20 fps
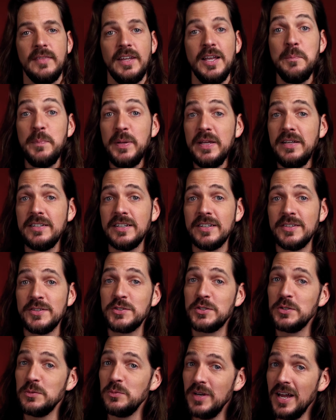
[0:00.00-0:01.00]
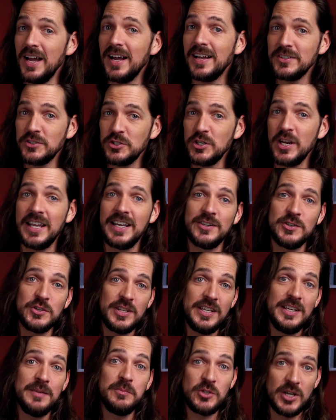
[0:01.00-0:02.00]
Opinions do not change
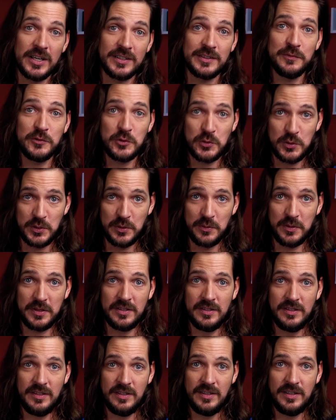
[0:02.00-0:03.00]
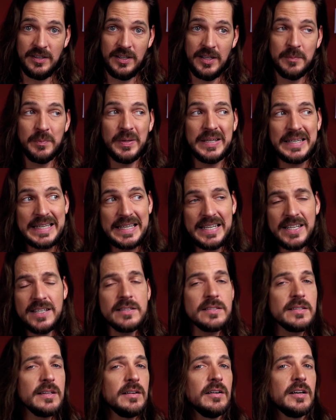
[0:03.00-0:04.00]
the objective truth. But
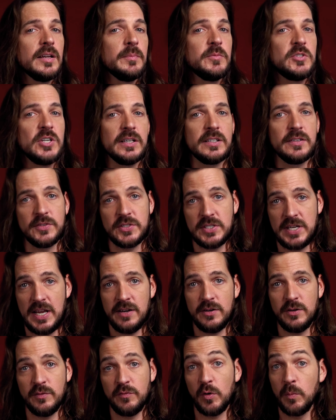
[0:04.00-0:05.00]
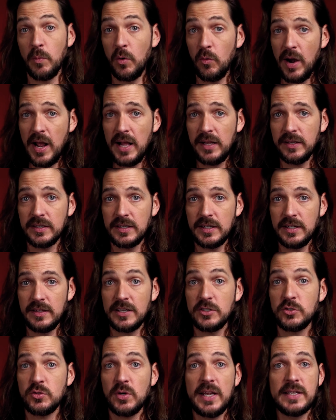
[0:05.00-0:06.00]
is there an objective standard for morality
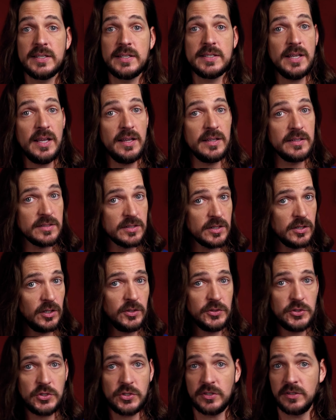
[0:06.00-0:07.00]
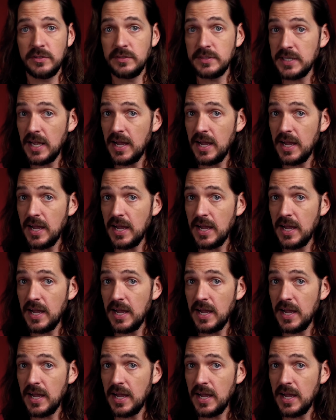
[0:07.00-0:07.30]
that transcends culture and